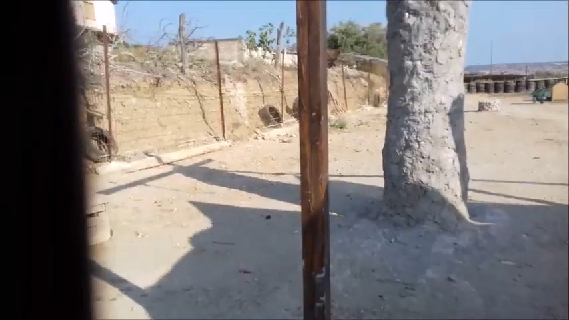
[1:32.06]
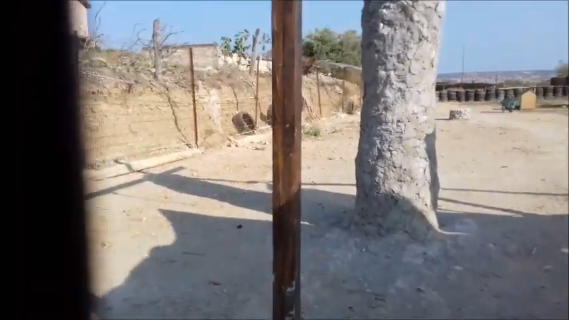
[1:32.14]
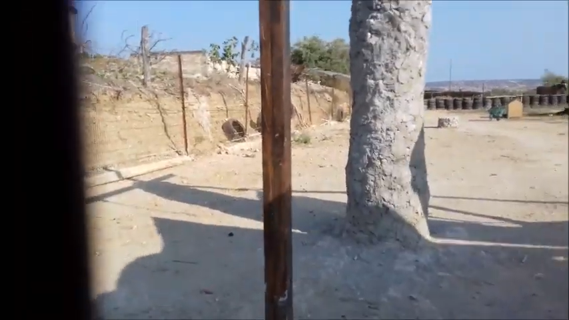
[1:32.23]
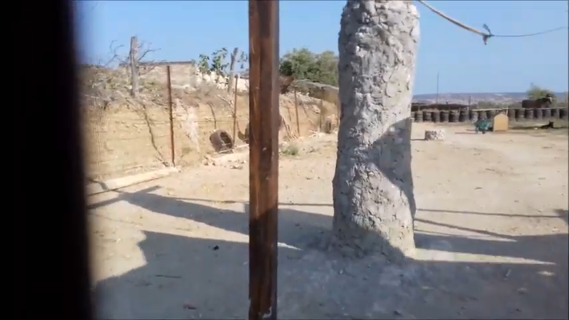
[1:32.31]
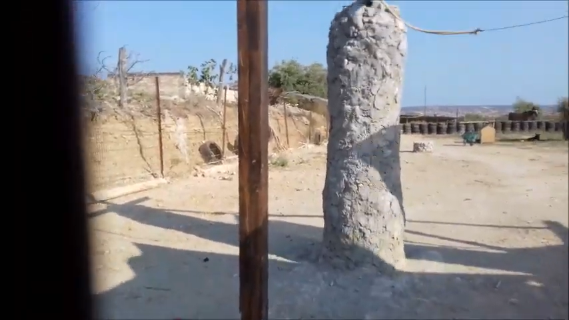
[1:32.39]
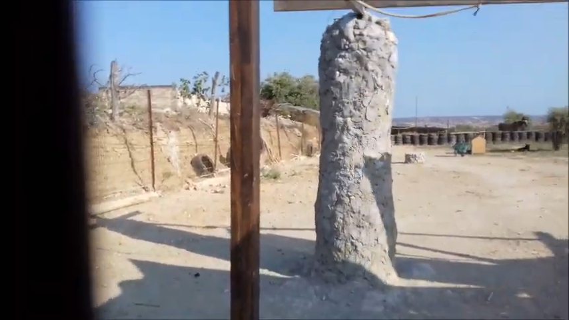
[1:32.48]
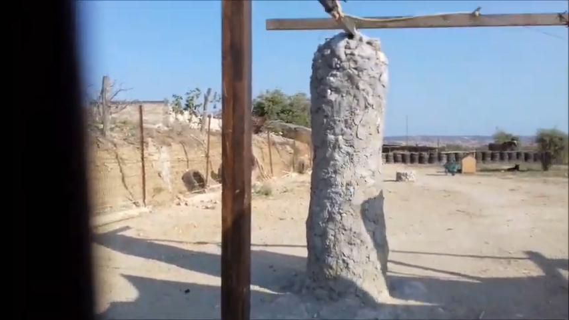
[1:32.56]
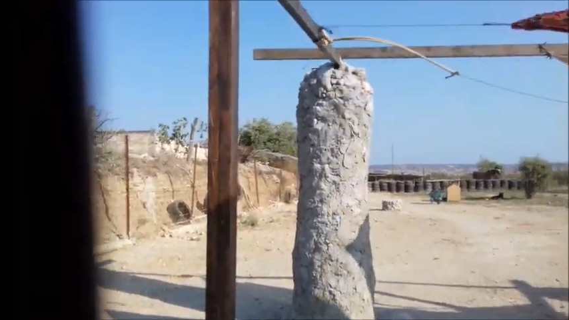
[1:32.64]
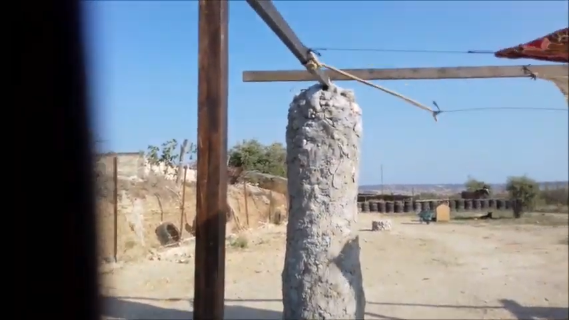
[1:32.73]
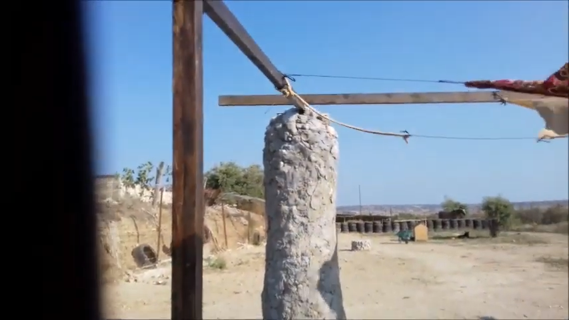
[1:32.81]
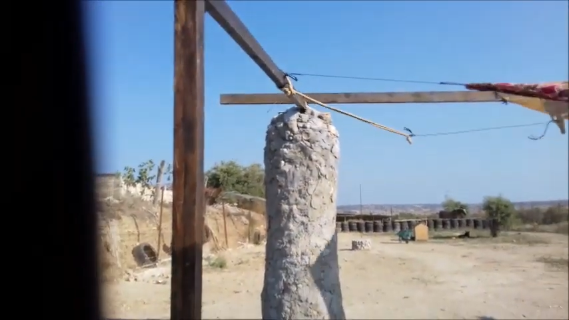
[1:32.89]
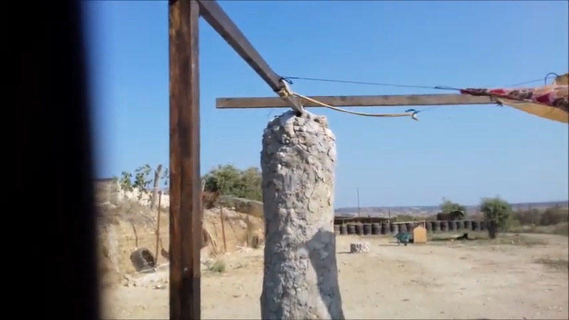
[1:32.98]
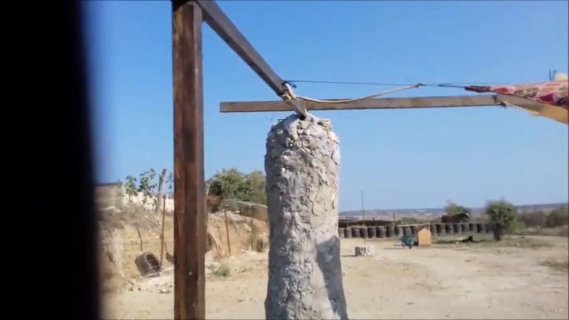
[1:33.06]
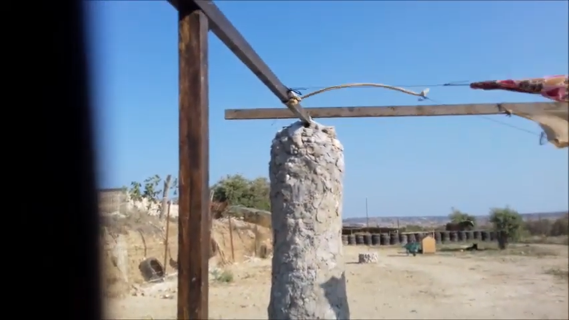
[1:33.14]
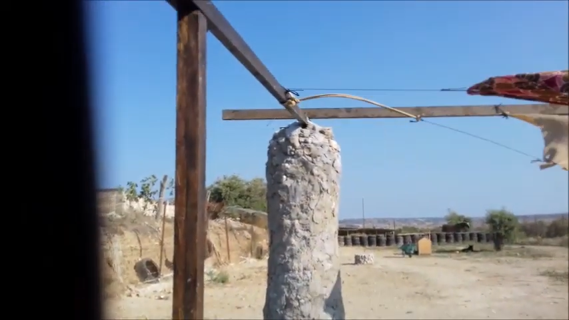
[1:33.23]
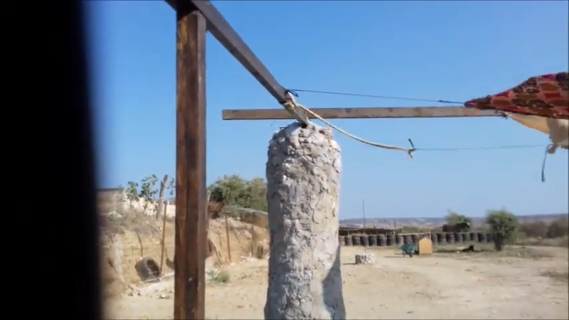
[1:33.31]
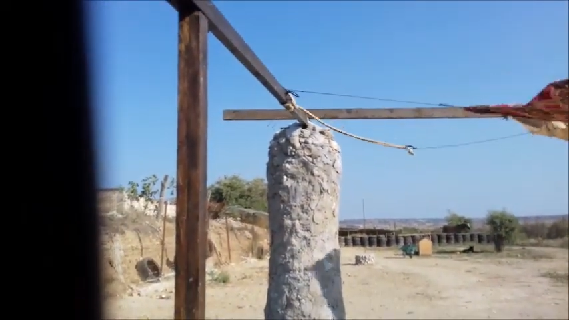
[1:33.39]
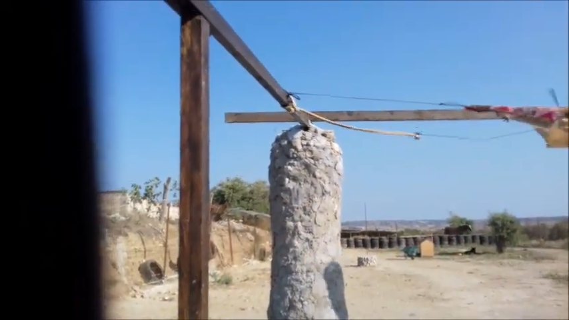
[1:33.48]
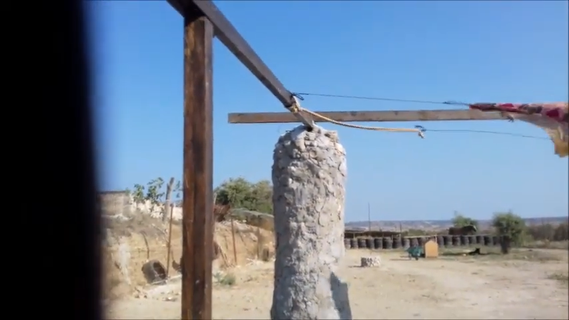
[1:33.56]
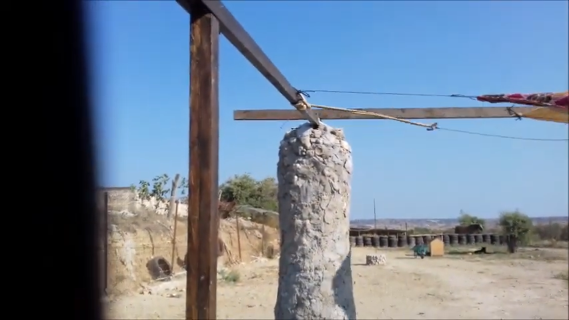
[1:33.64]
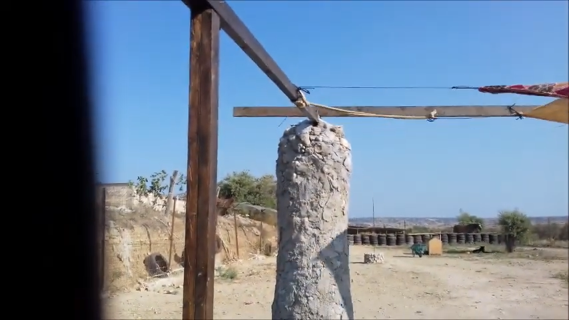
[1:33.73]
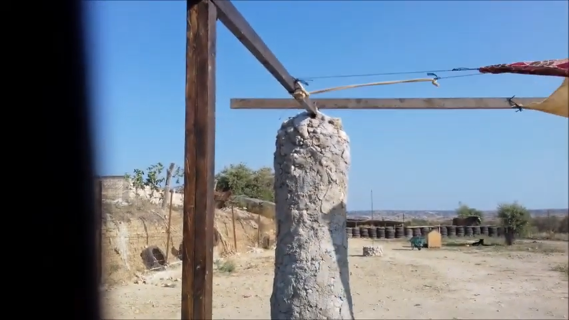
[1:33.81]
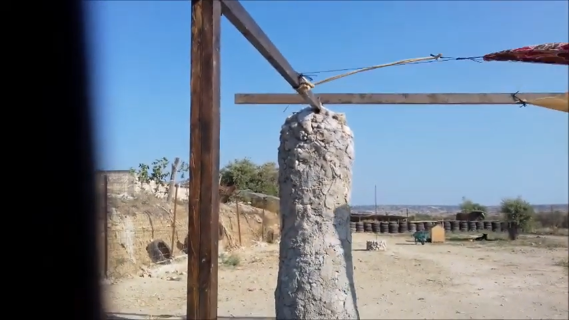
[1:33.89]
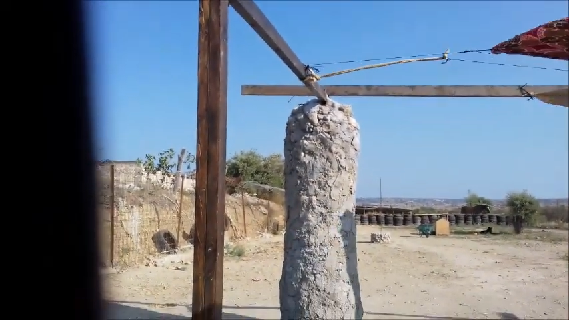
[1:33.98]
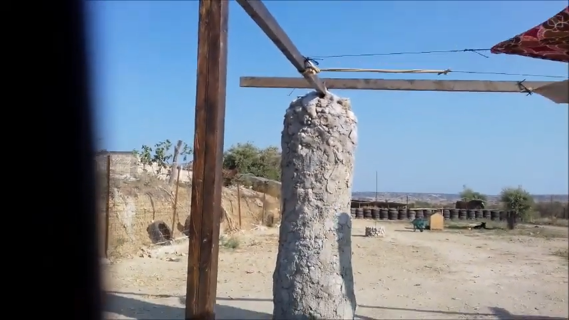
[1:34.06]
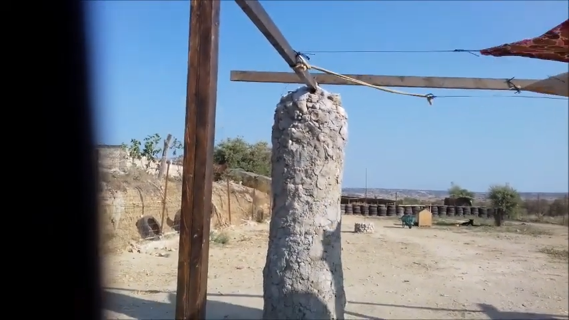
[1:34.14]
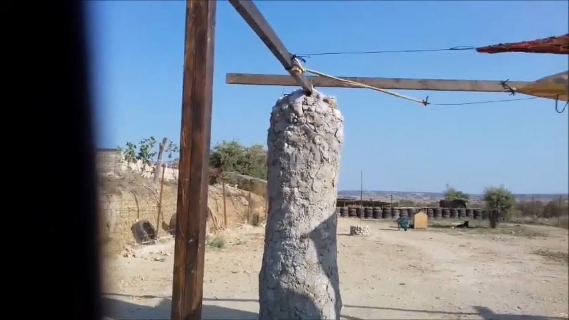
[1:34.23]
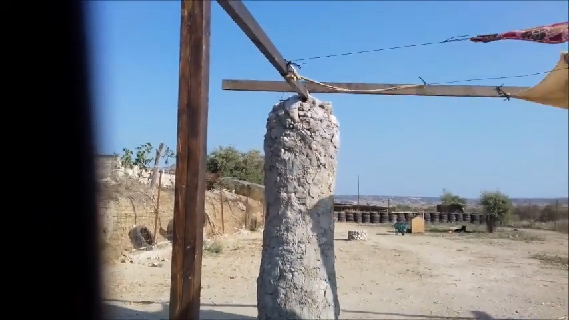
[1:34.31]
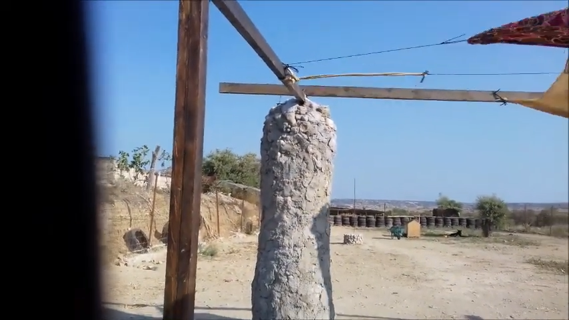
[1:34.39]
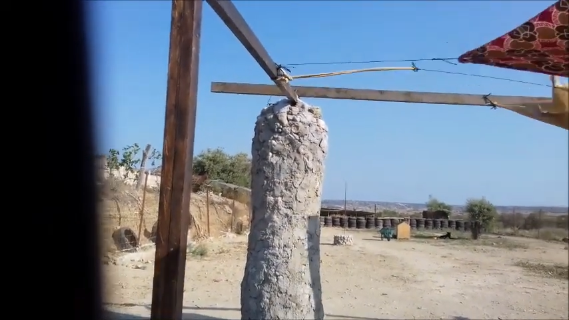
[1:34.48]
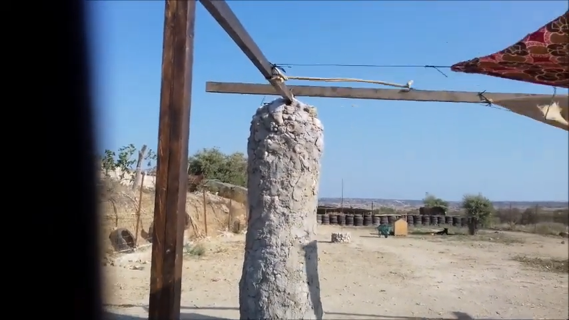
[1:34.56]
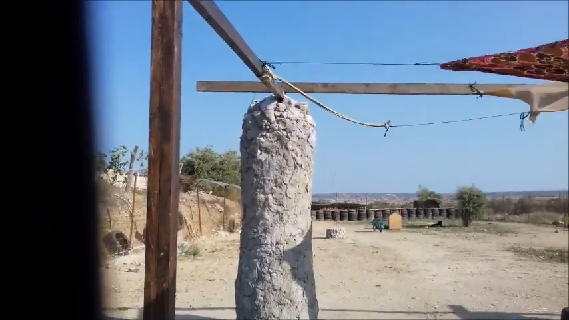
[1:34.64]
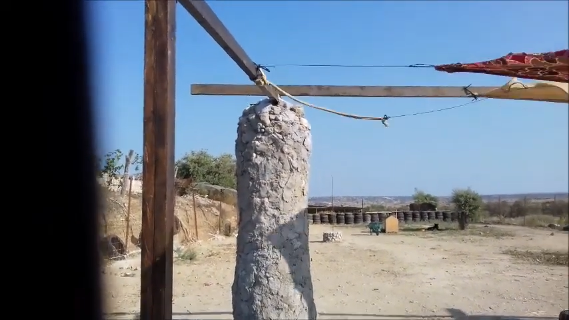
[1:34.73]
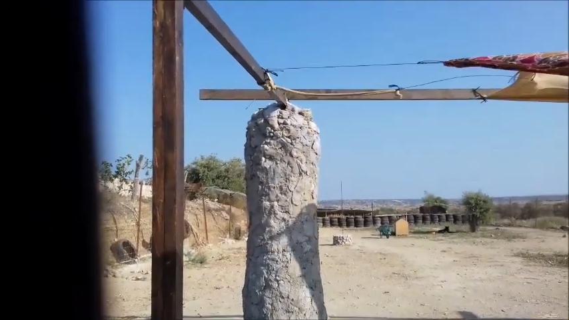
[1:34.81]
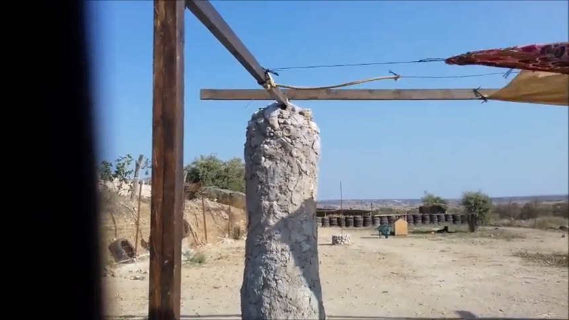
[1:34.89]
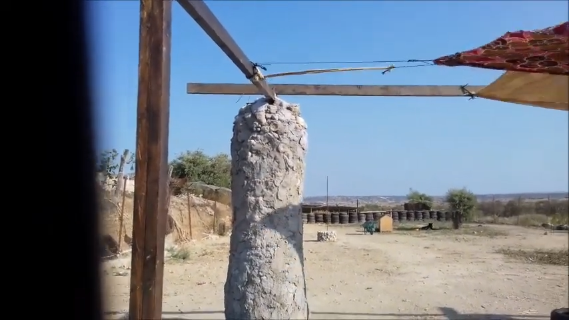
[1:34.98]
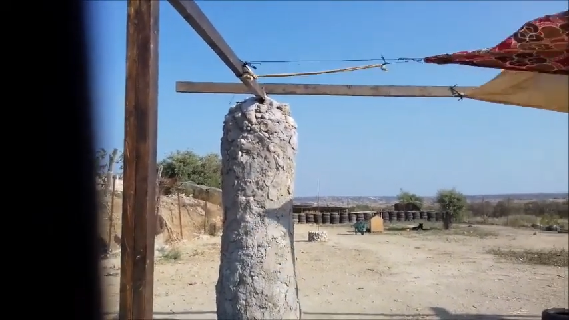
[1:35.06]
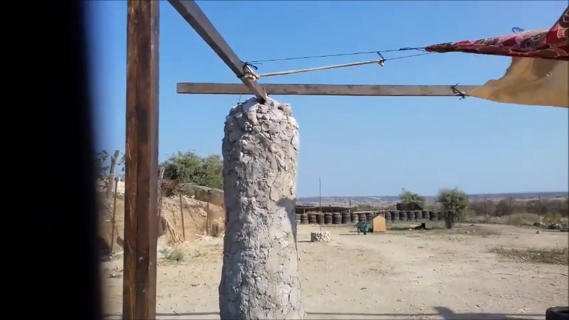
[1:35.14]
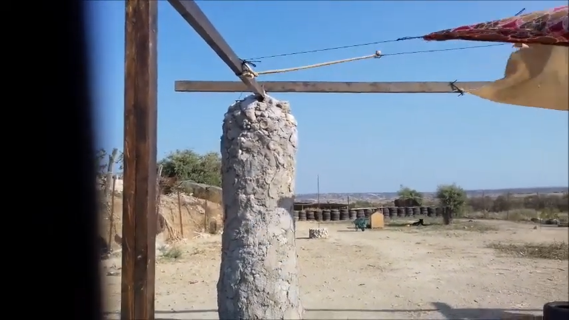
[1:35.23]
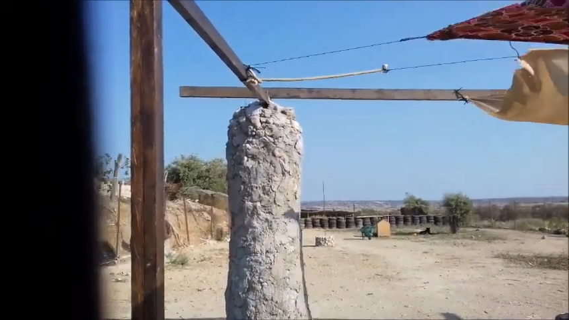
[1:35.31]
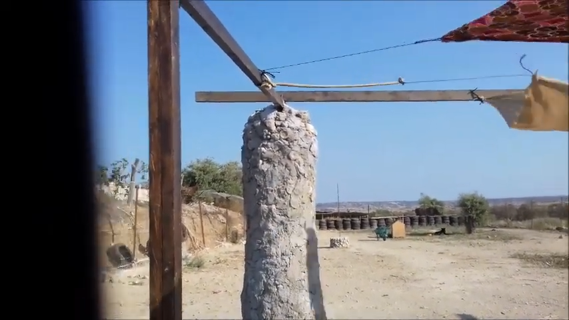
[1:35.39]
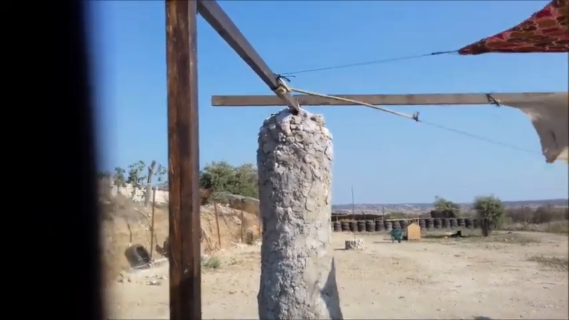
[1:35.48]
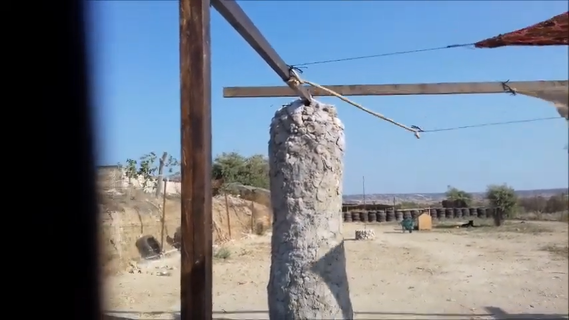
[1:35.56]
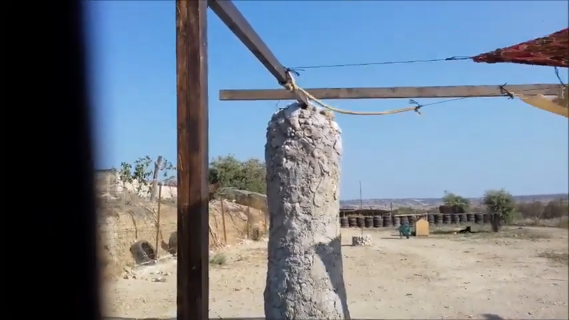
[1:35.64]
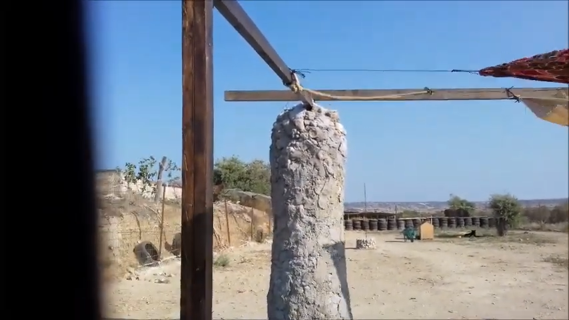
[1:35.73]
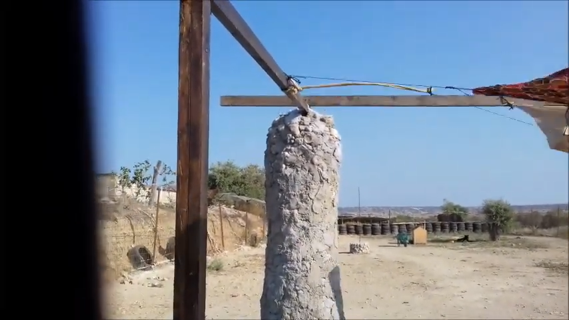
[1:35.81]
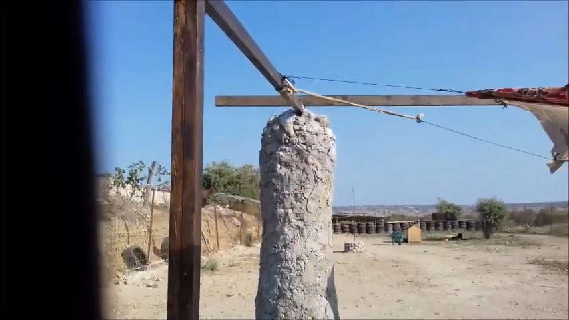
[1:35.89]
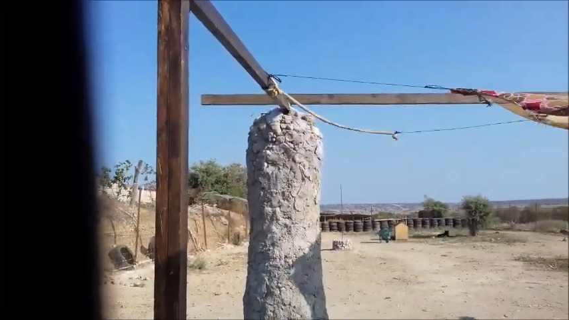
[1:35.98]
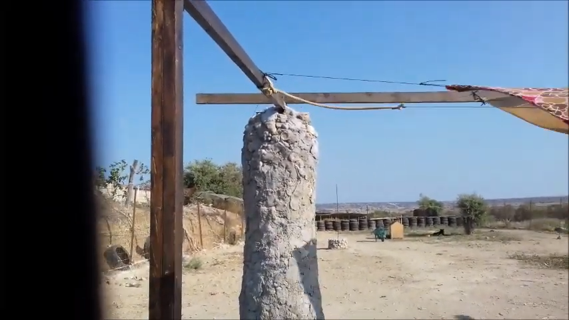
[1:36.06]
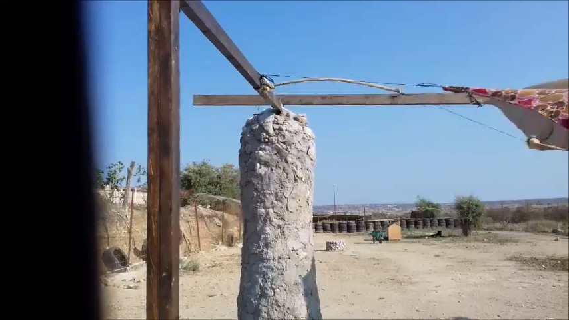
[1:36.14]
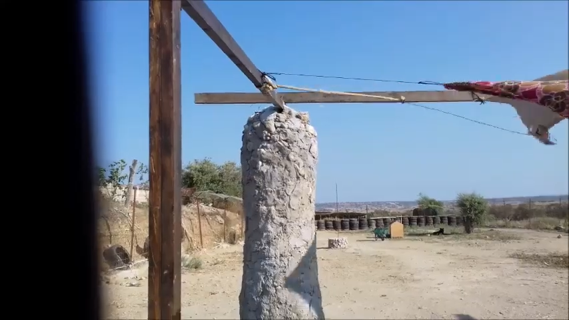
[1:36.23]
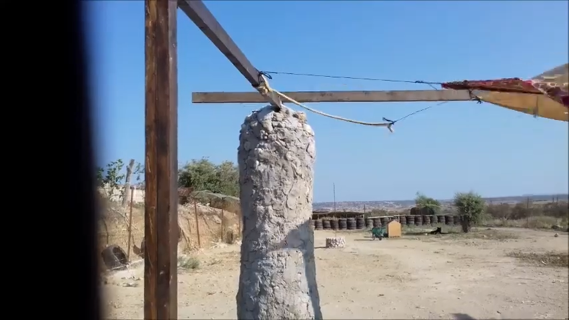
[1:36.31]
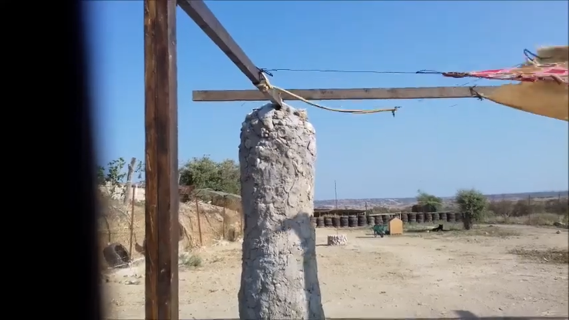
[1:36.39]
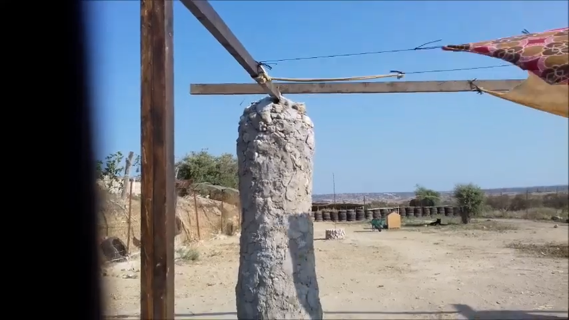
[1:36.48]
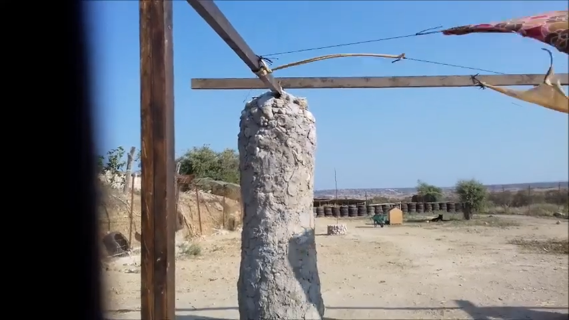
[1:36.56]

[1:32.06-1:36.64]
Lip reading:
No face is visible, so there are no lips to read.